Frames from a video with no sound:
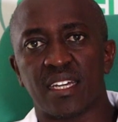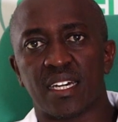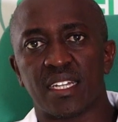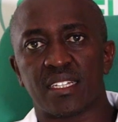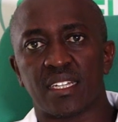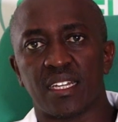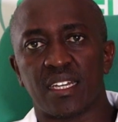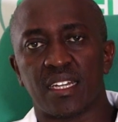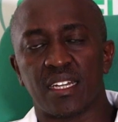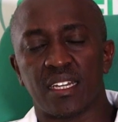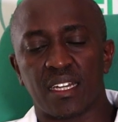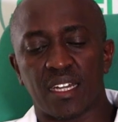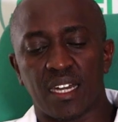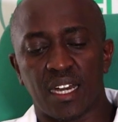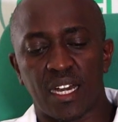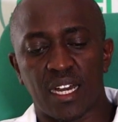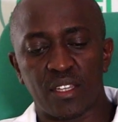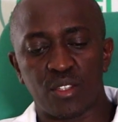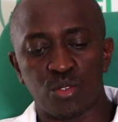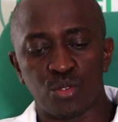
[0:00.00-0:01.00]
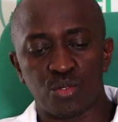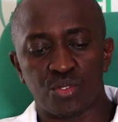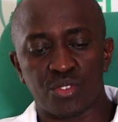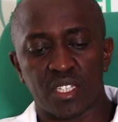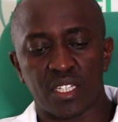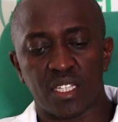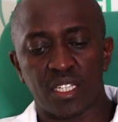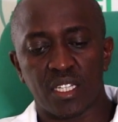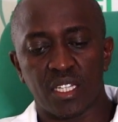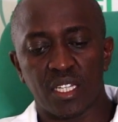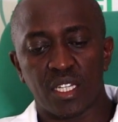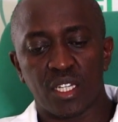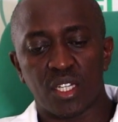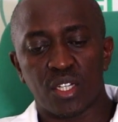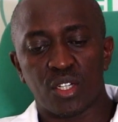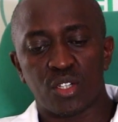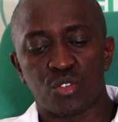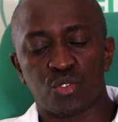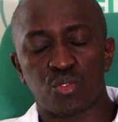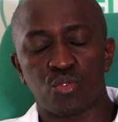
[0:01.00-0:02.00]
that are used
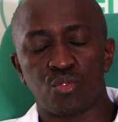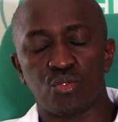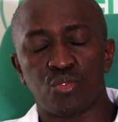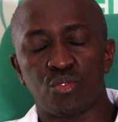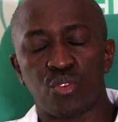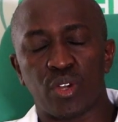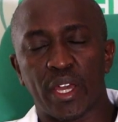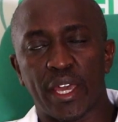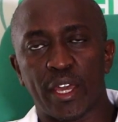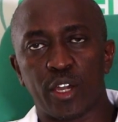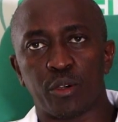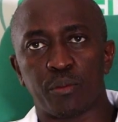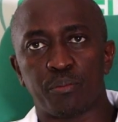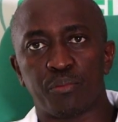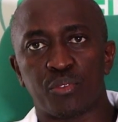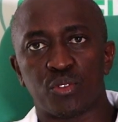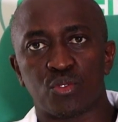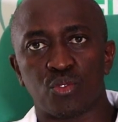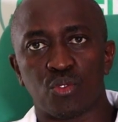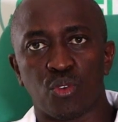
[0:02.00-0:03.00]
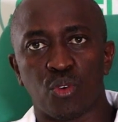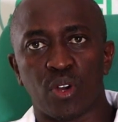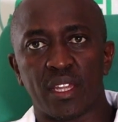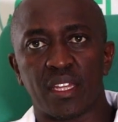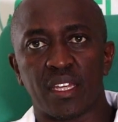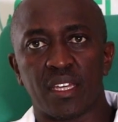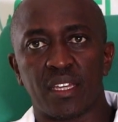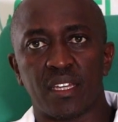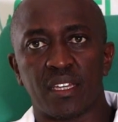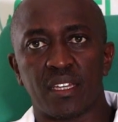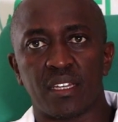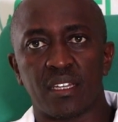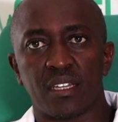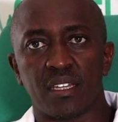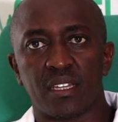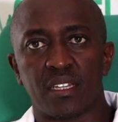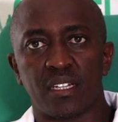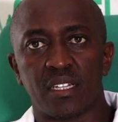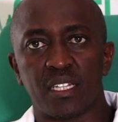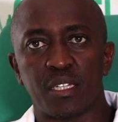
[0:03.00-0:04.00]
to help to lower the
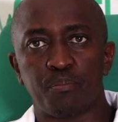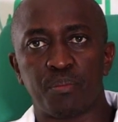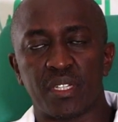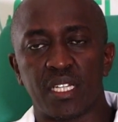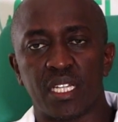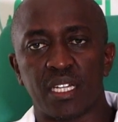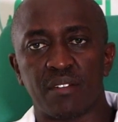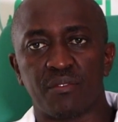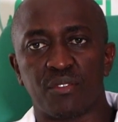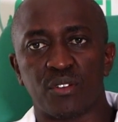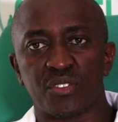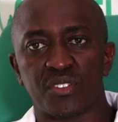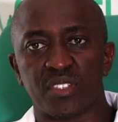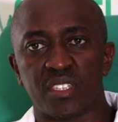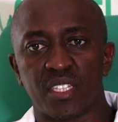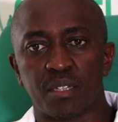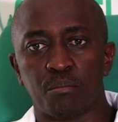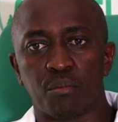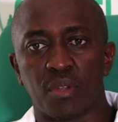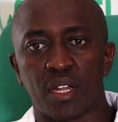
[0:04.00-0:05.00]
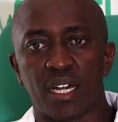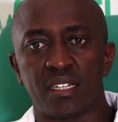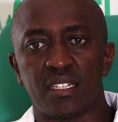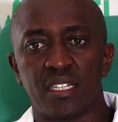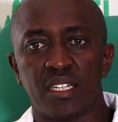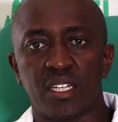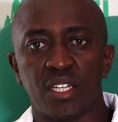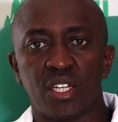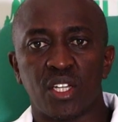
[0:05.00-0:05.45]
lipid levels in the blood,